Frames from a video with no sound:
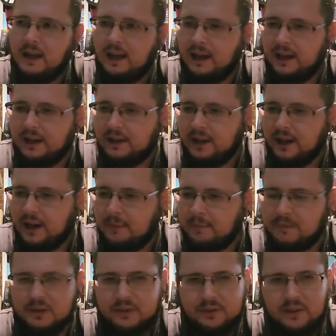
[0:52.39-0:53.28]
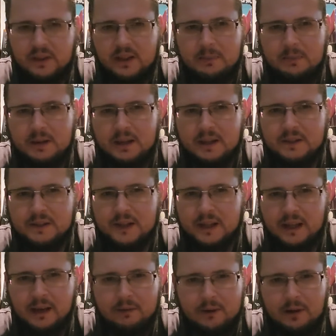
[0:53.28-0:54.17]
And it's funny because
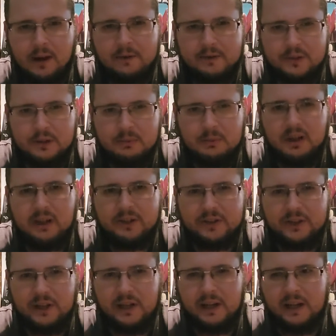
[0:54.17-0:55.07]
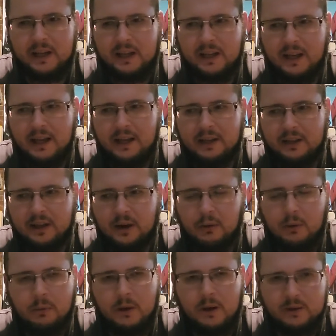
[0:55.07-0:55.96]
like when I was in the military and
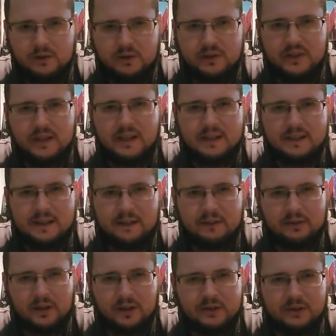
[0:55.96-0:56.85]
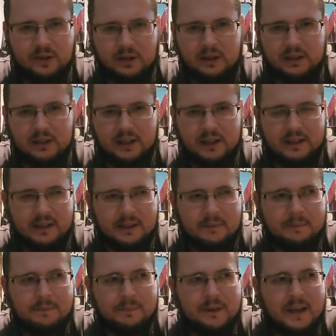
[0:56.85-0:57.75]
we went overseas after I started
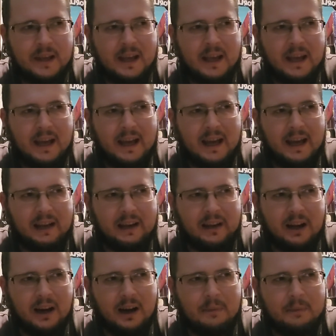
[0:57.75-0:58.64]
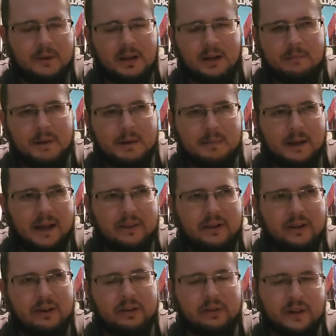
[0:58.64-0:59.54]
collecting. And, you know, people had
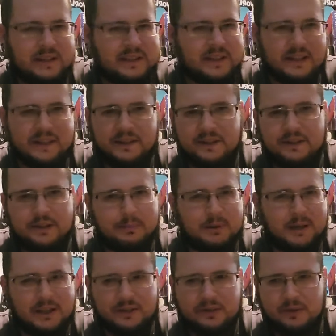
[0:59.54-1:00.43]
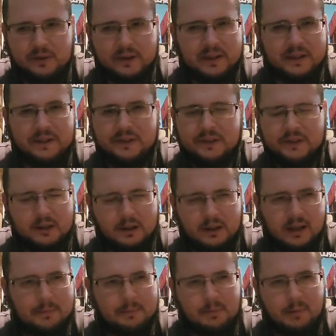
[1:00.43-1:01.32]
their 360s, their PS3s,
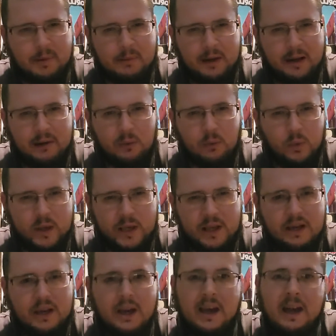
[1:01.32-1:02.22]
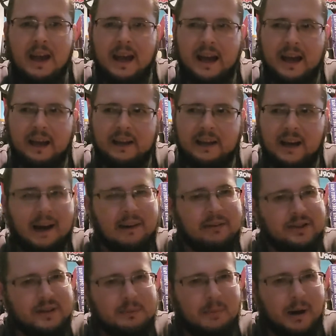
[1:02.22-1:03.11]
a couple people had a Wii, and I
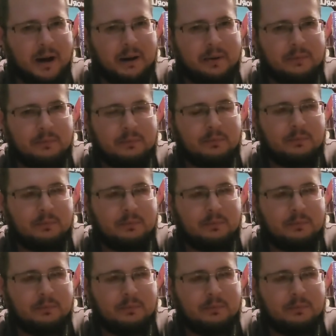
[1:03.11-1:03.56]
was in my